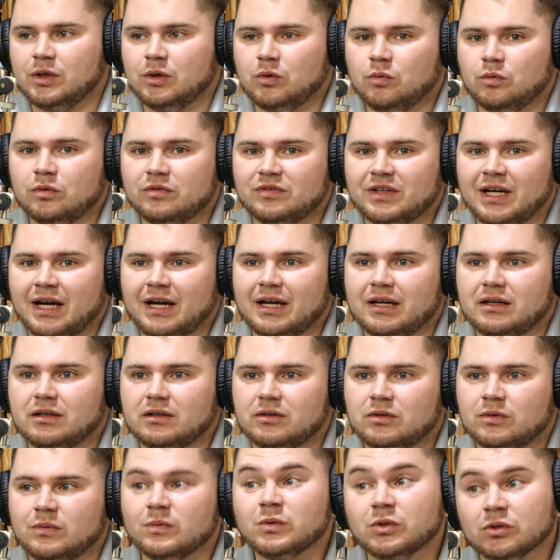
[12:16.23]

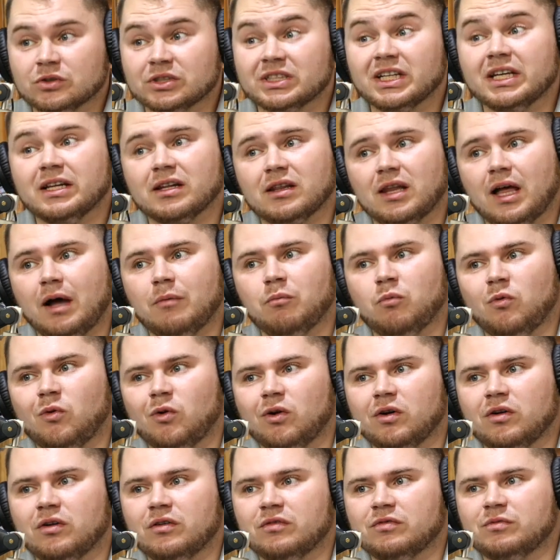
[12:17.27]
you're seeing a lot more
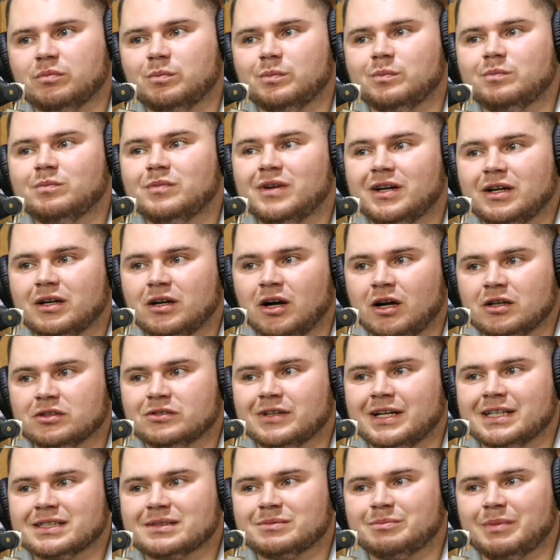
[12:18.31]
of
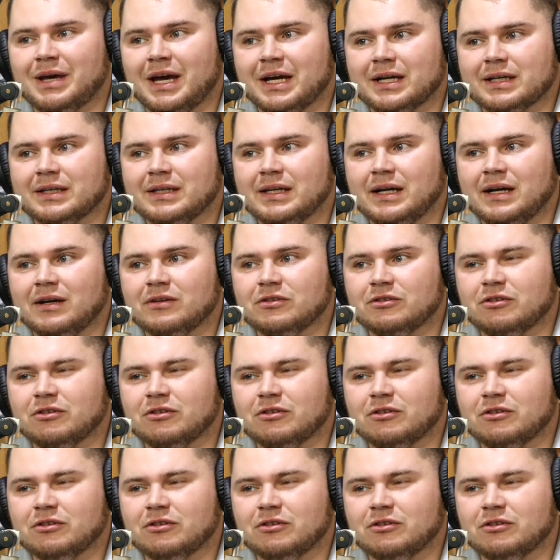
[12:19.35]
contracts backing out.